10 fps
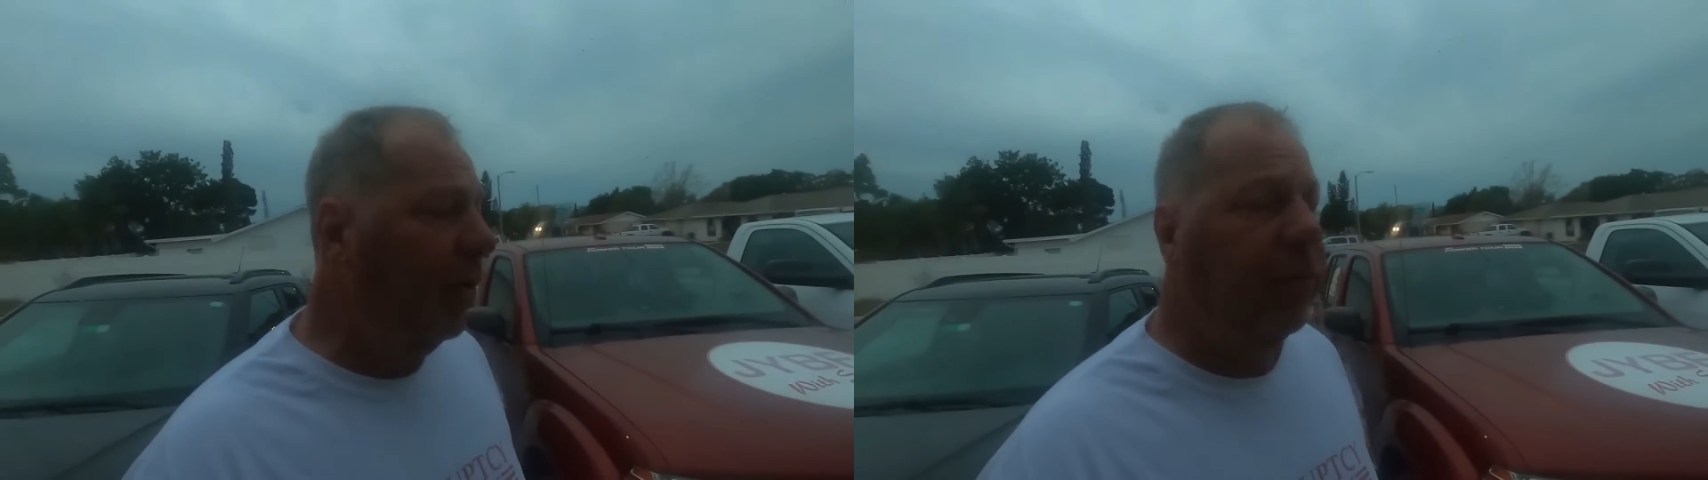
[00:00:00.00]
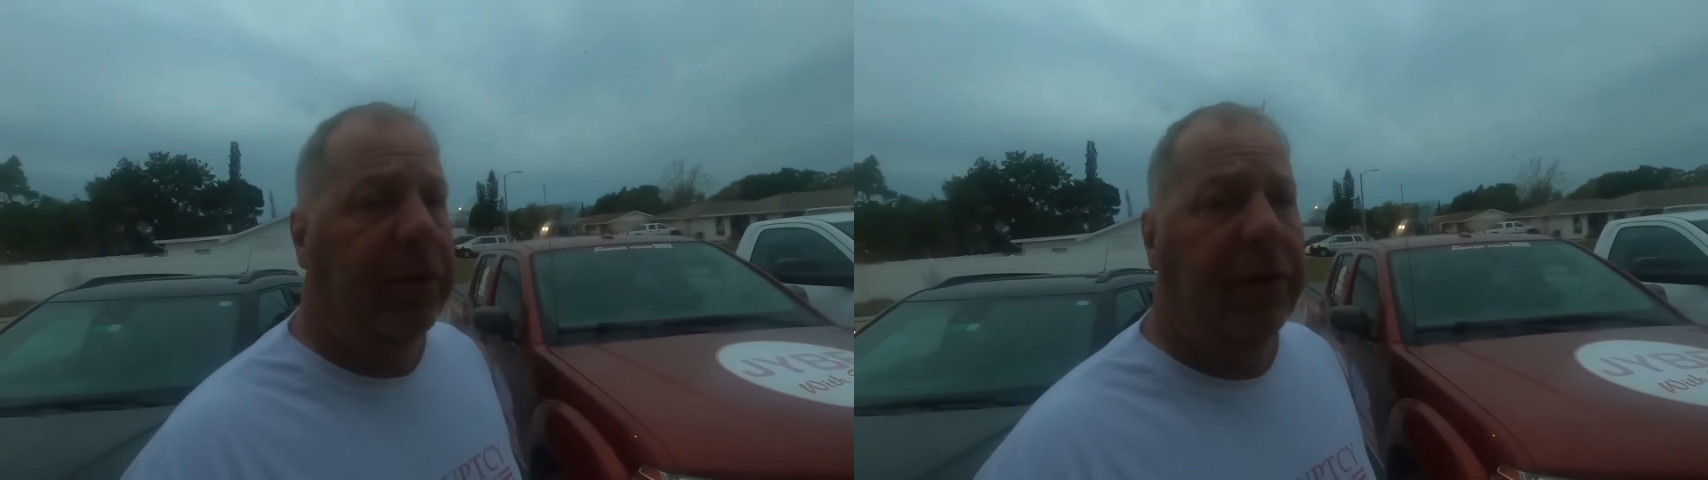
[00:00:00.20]

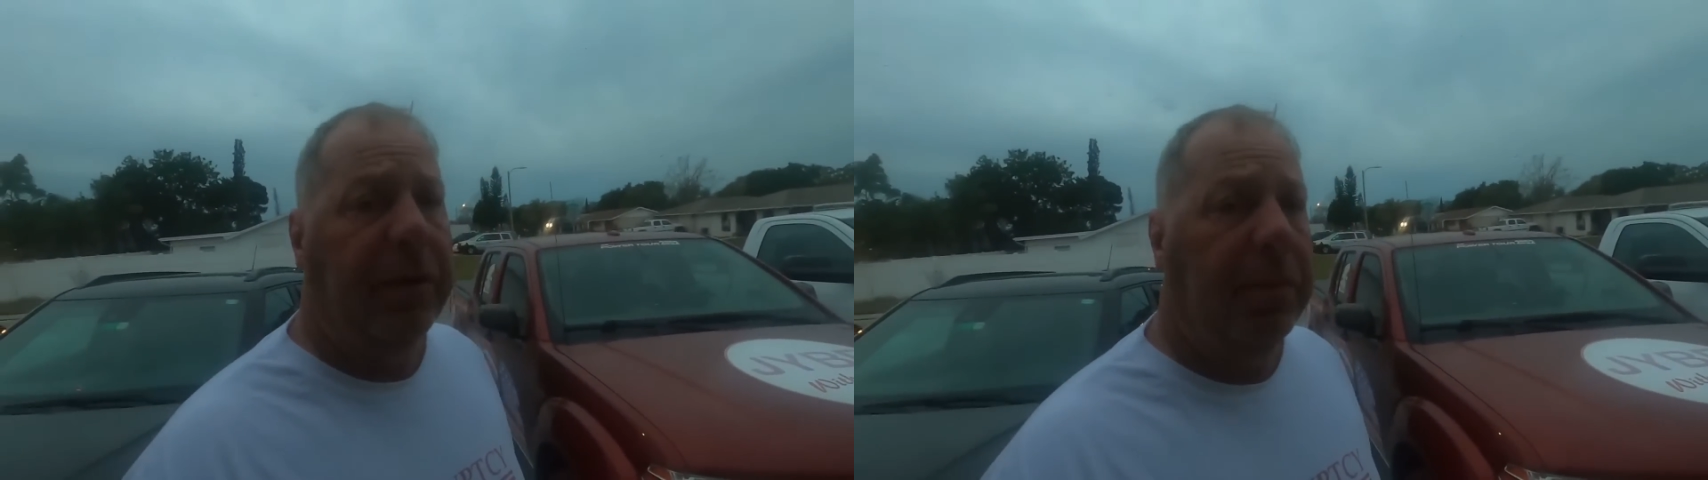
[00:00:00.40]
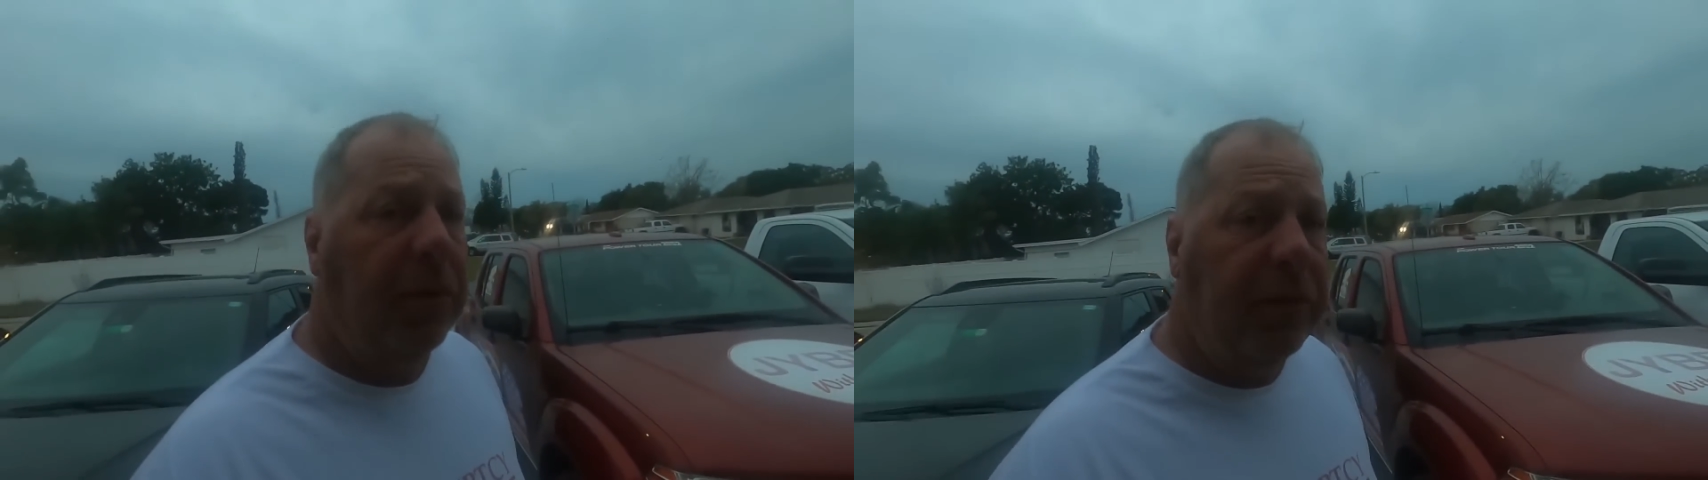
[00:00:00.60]
I've worked
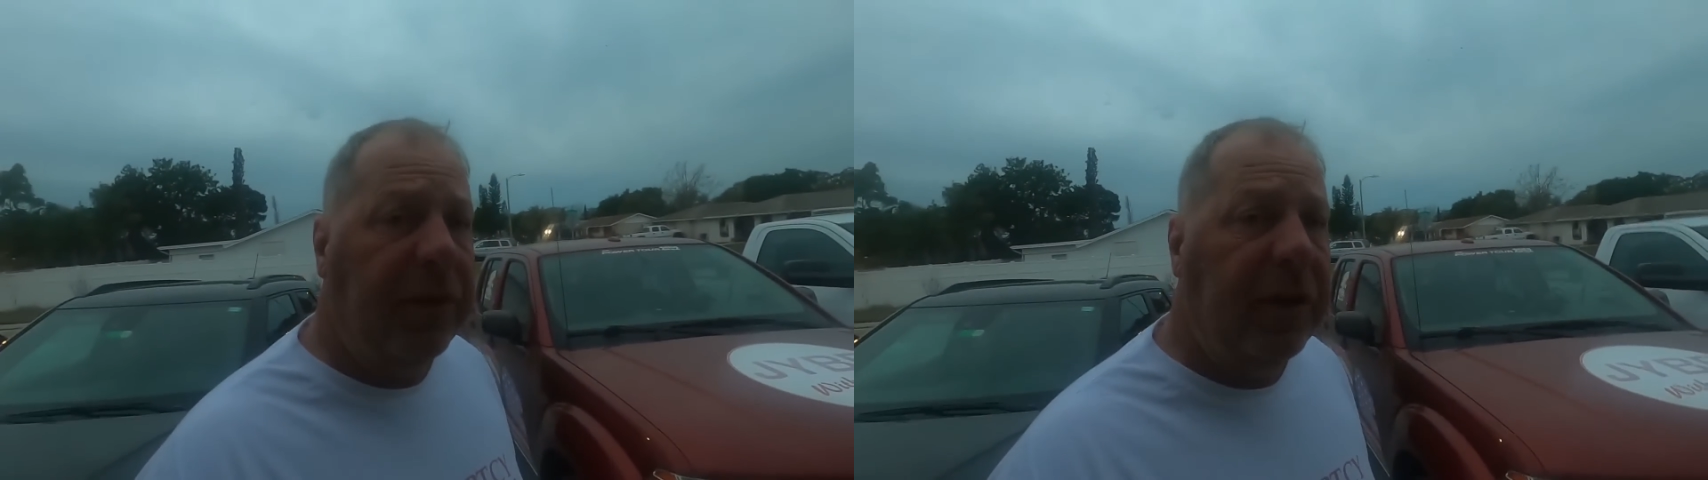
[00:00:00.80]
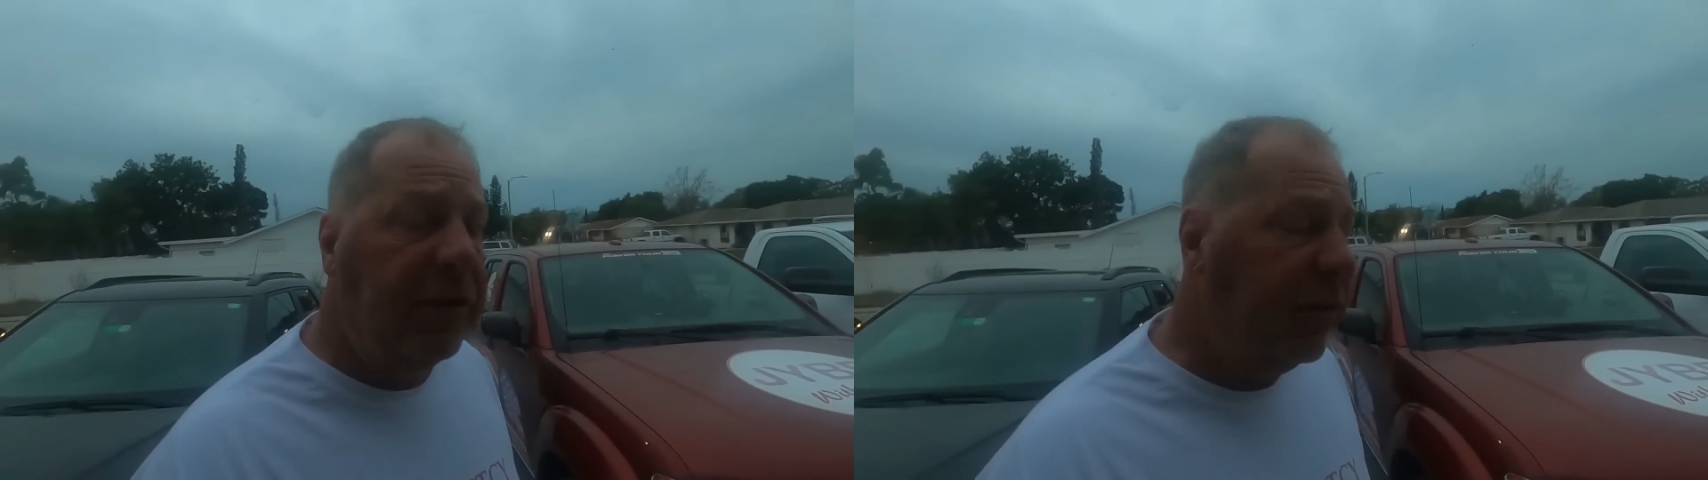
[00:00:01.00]
in
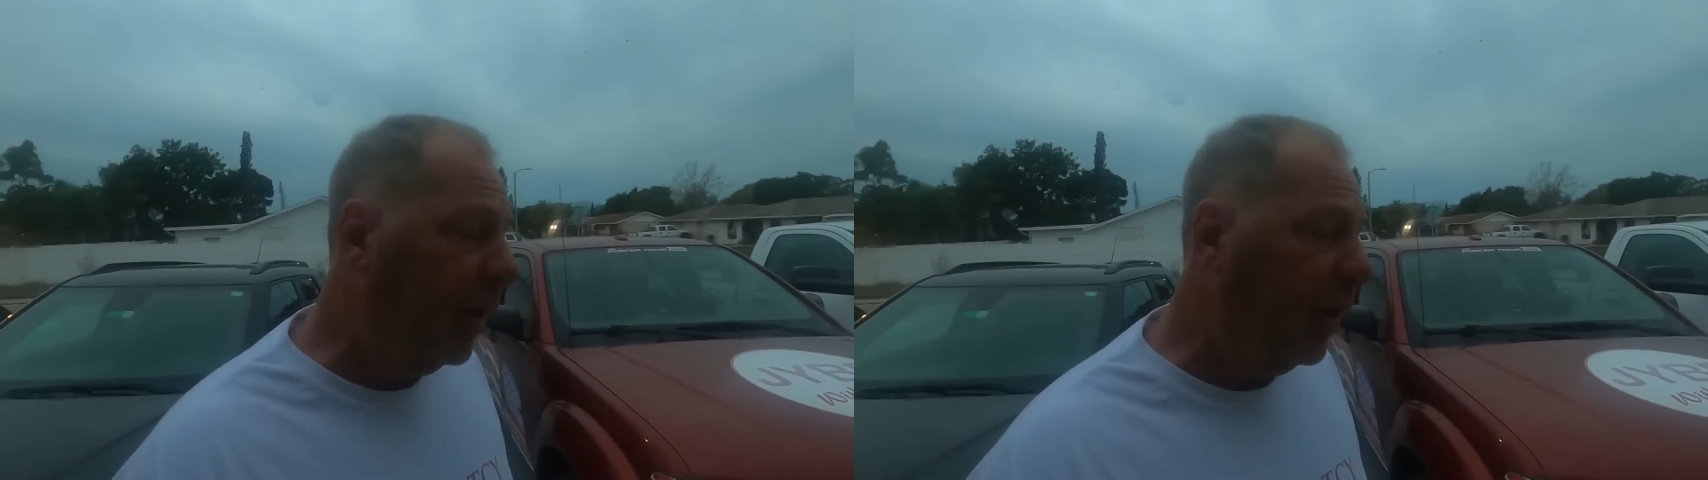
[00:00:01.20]
movies.